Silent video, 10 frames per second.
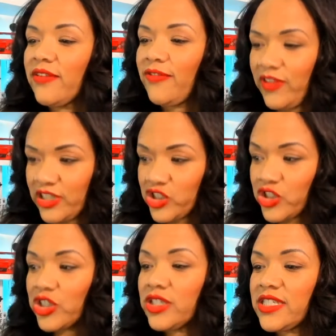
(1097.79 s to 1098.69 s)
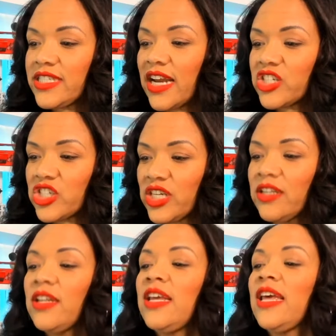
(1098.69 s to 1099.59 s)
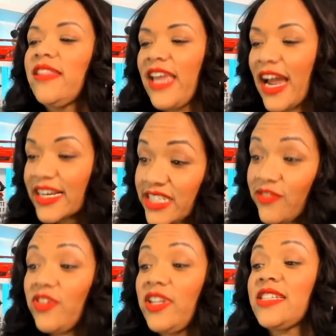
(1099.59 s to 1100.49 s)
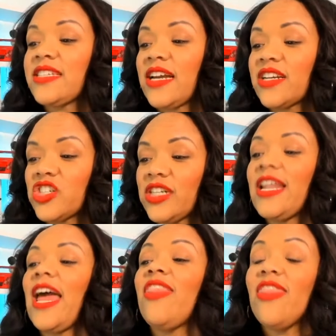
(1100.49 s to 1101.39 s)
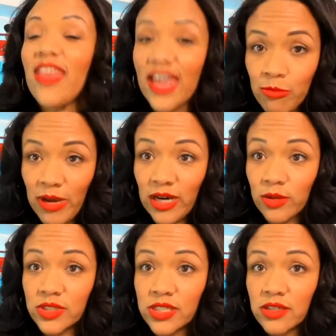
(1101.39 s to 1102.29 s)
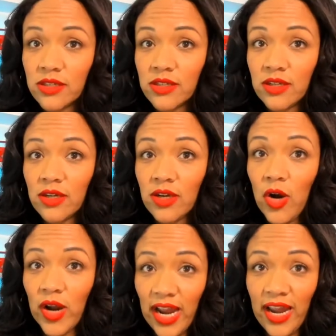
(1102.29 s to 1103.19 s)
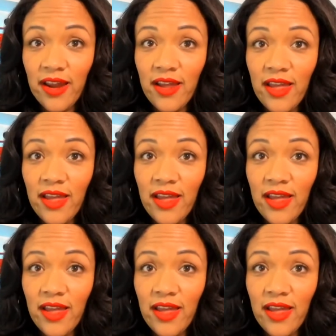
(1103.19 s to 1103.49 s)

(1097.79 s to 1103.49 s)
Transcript: The featured section, the activity section, and then about, okay?